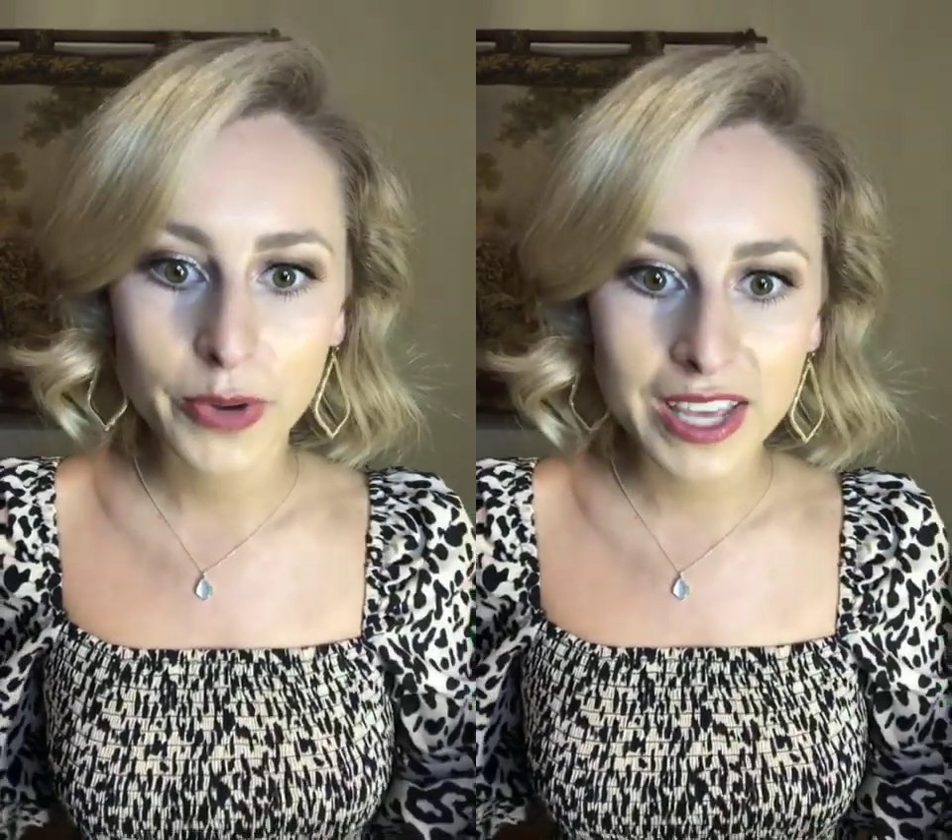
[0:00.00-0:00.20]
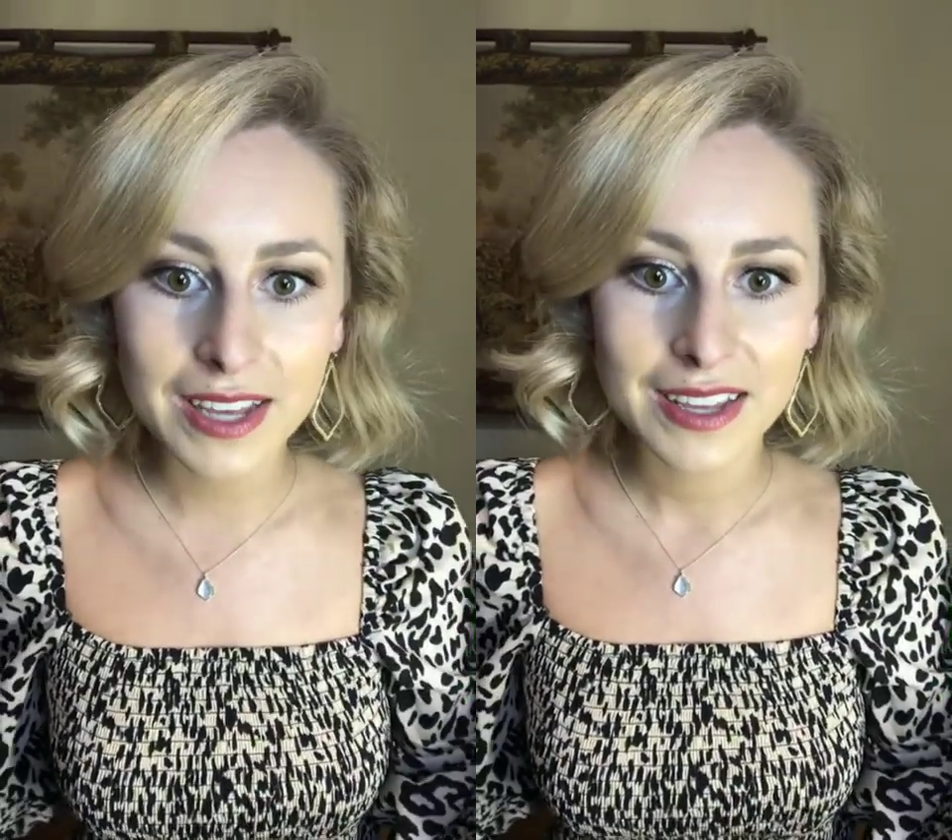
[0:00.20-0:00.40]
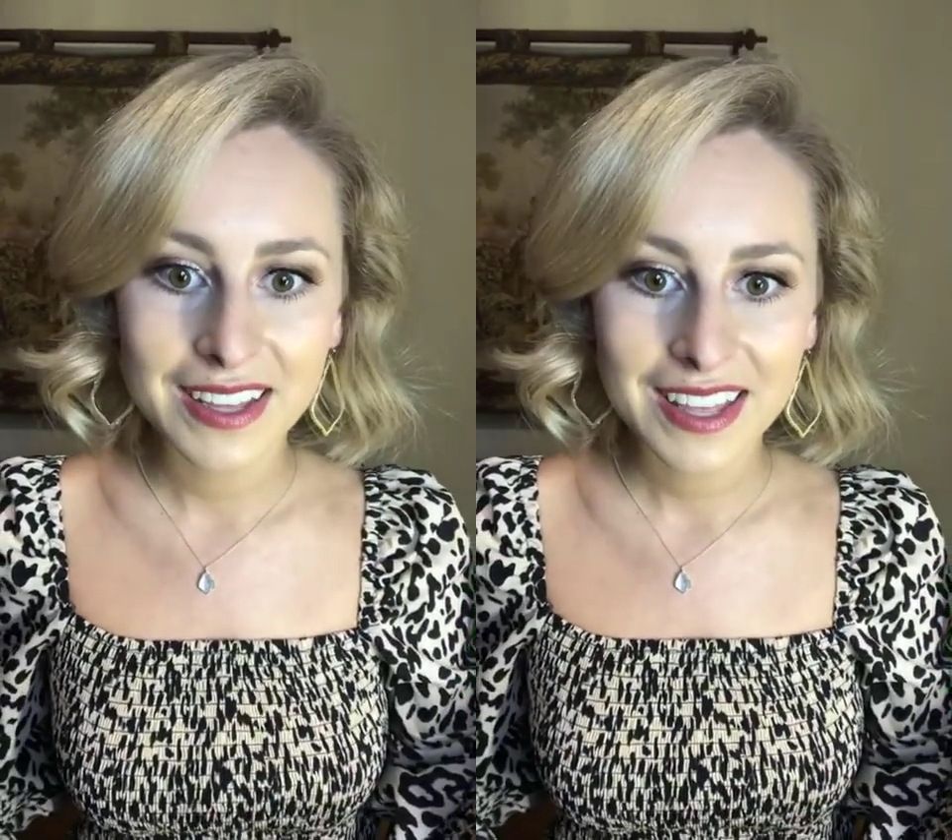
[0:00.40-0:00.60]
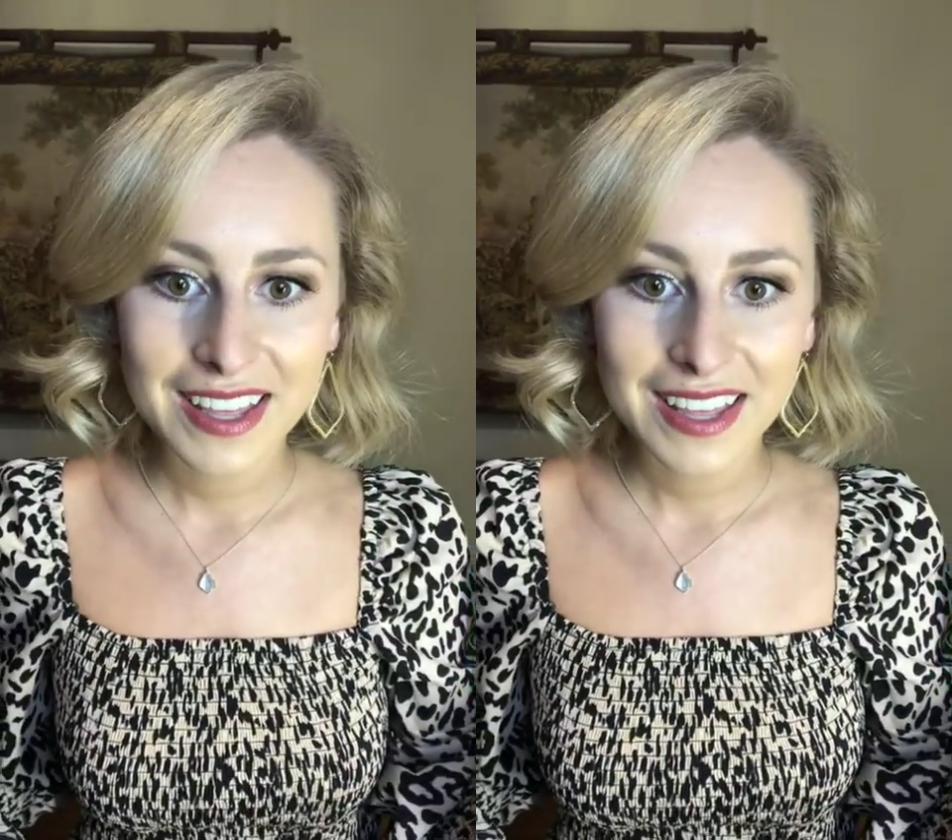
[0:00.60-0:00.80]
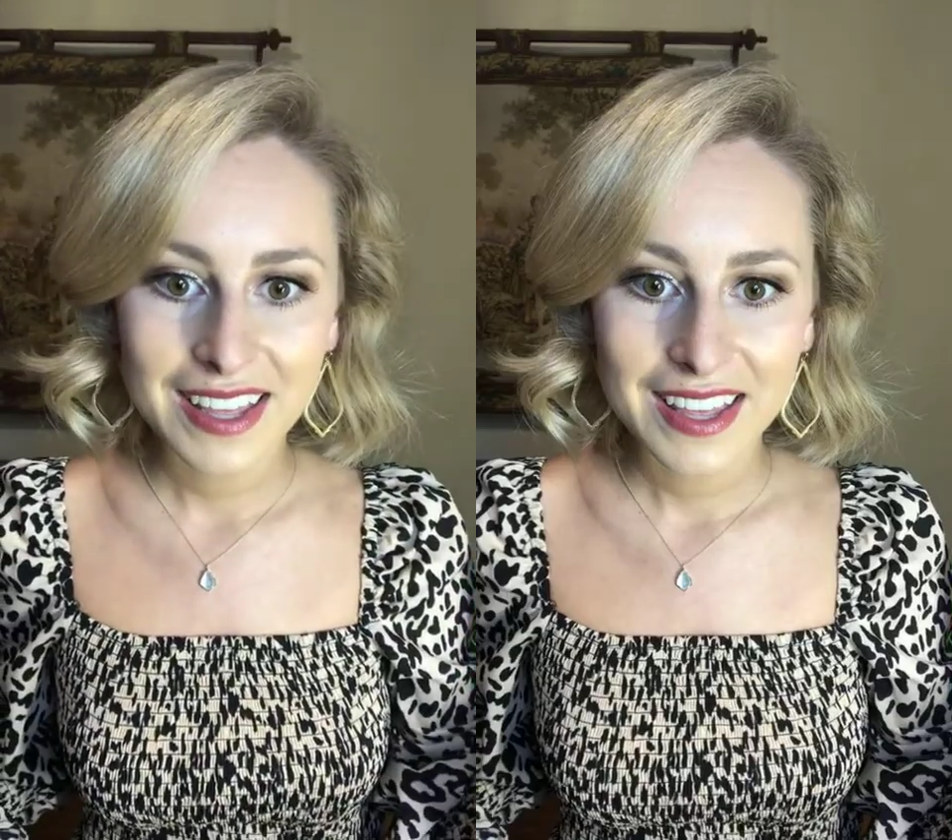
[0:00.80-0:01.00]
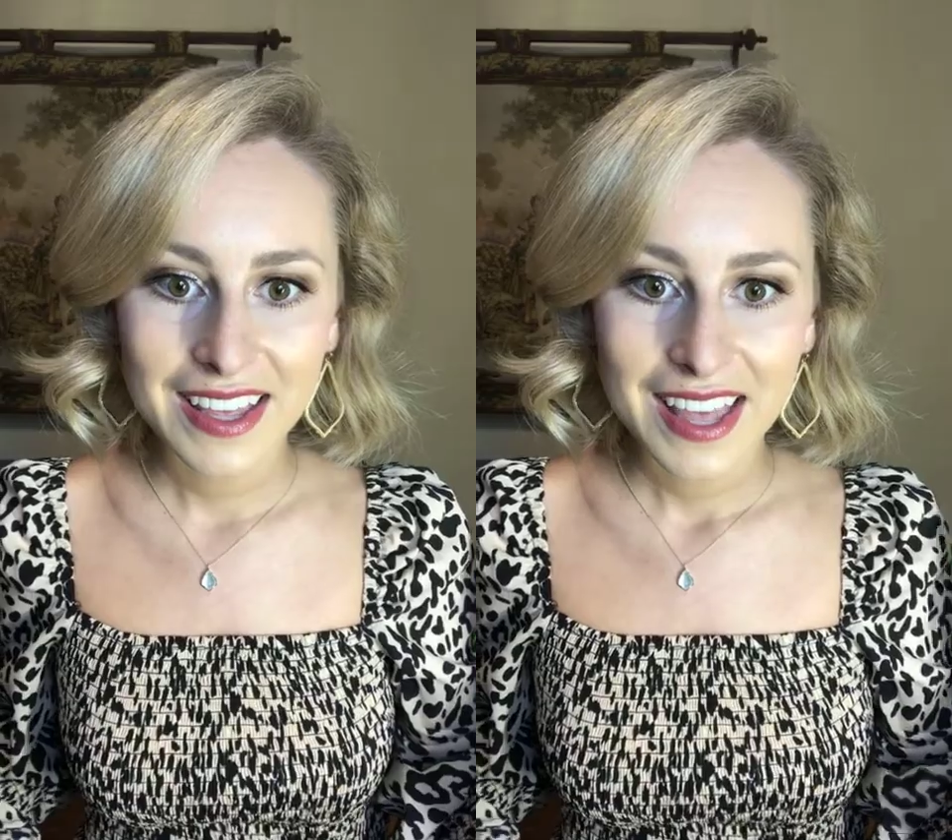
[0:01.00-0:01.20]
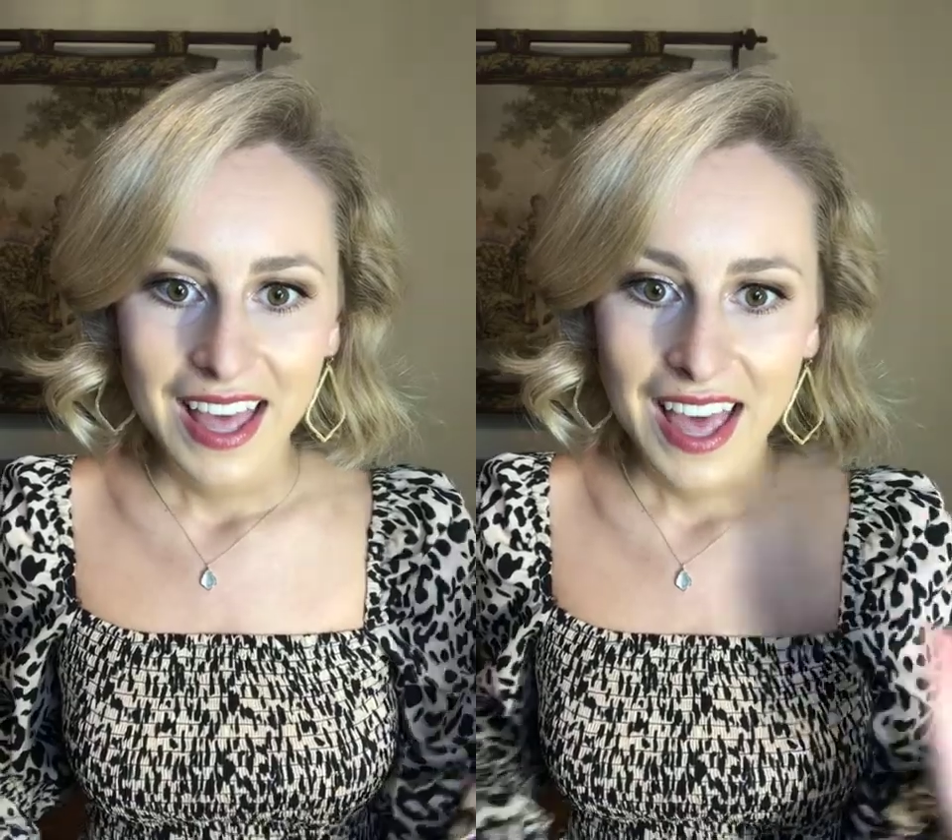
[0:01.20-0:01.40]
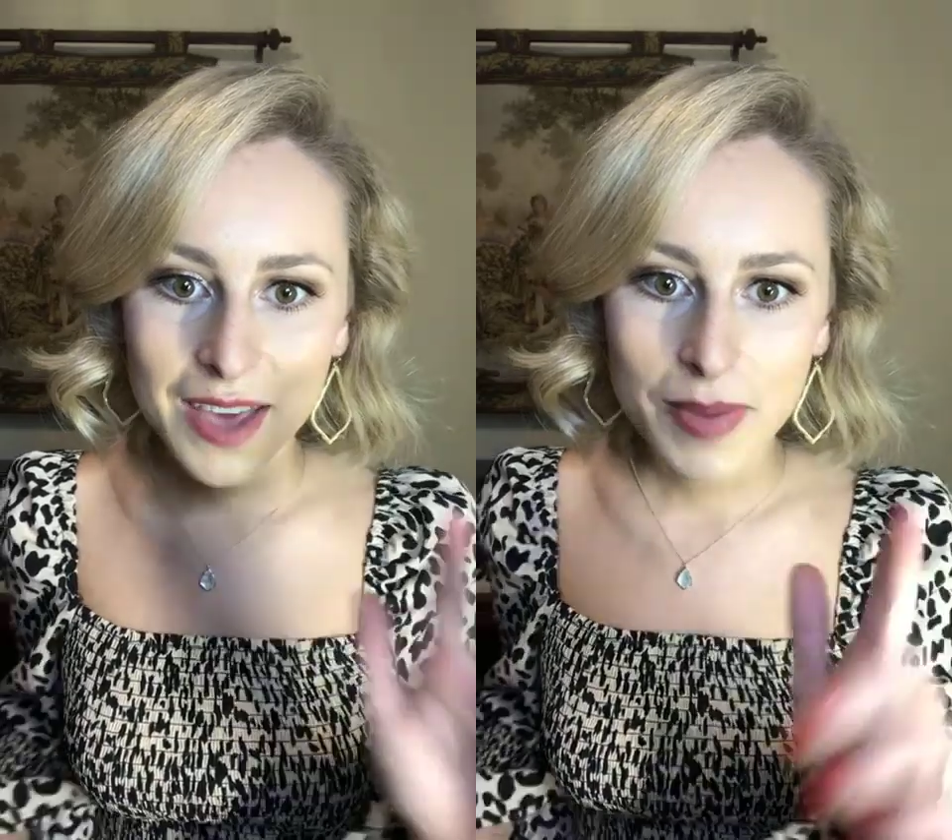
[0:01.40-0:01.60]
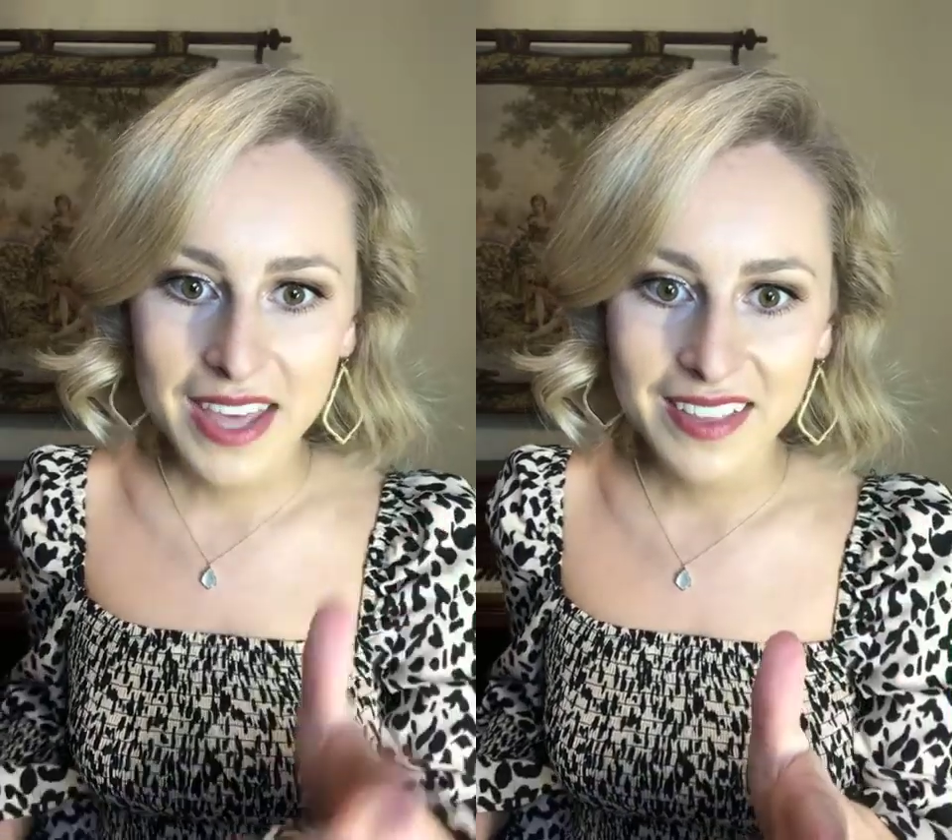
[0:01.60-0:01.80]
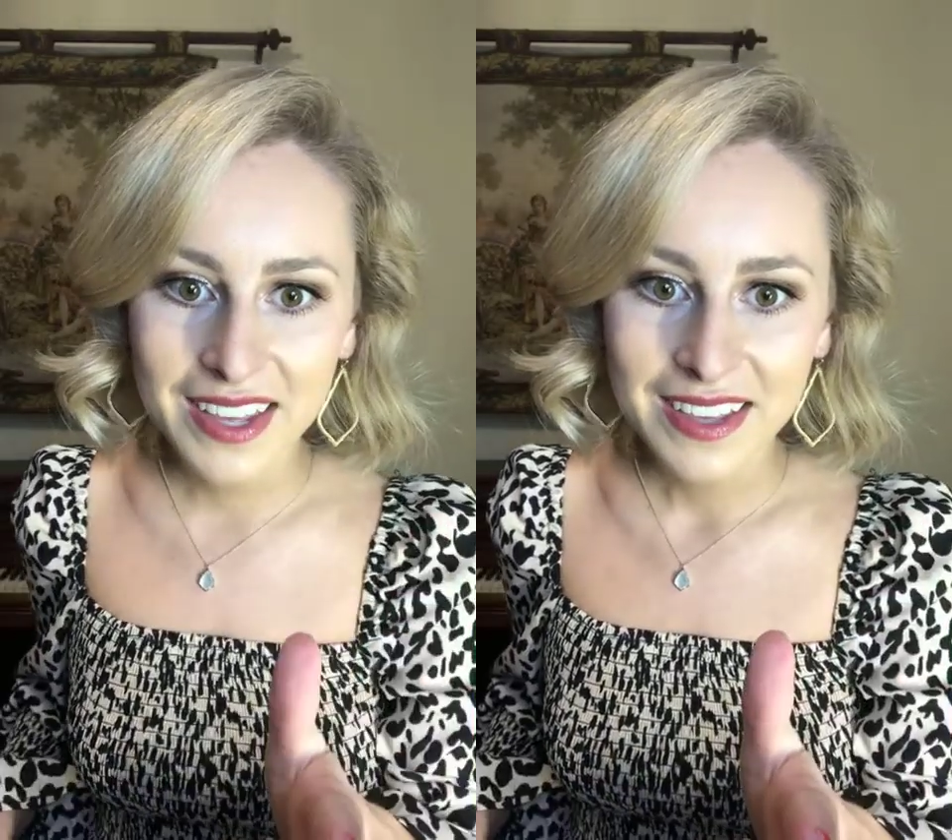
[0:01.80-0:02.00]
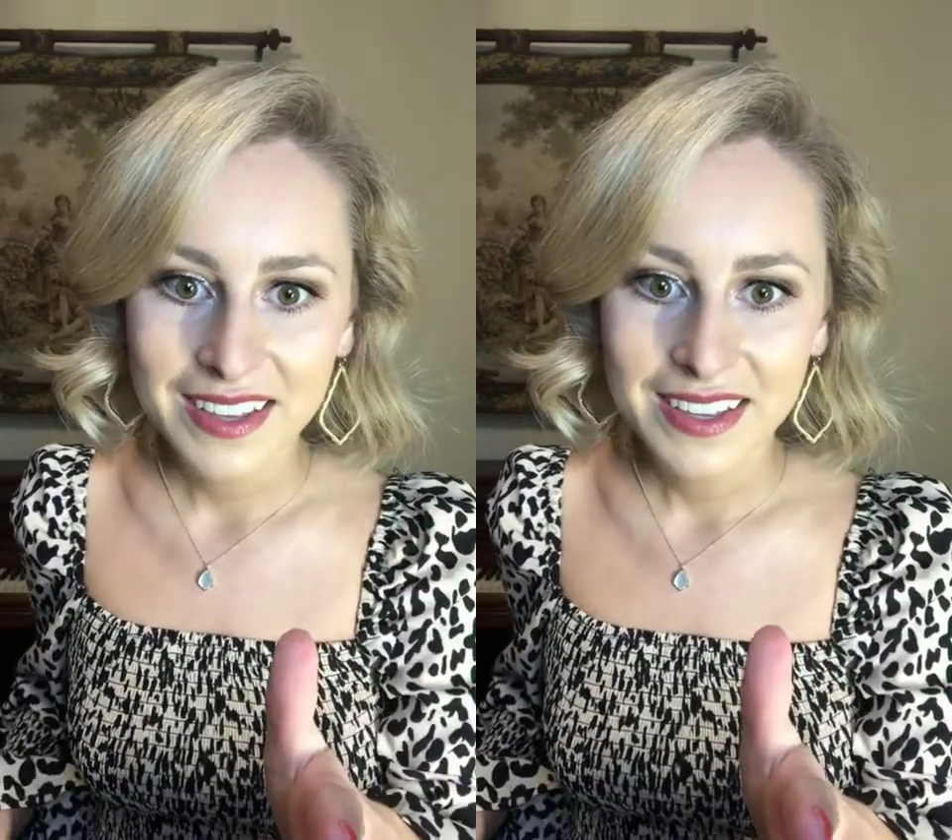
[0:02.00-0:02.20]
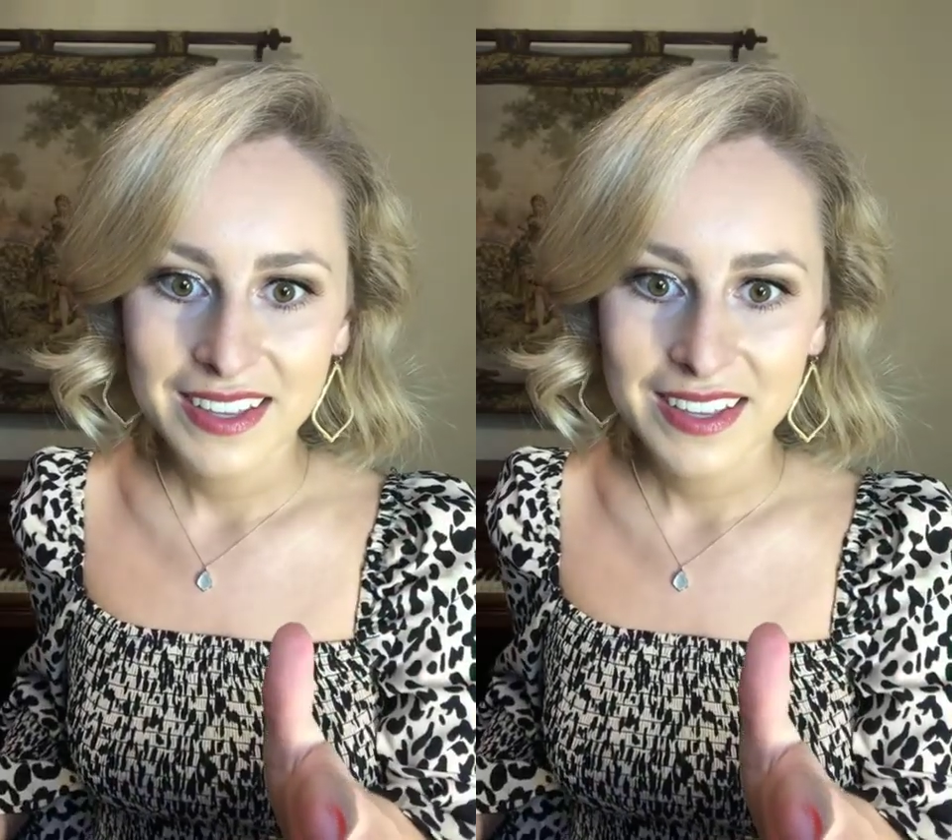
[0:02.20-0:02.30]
week? Hey, Bailey.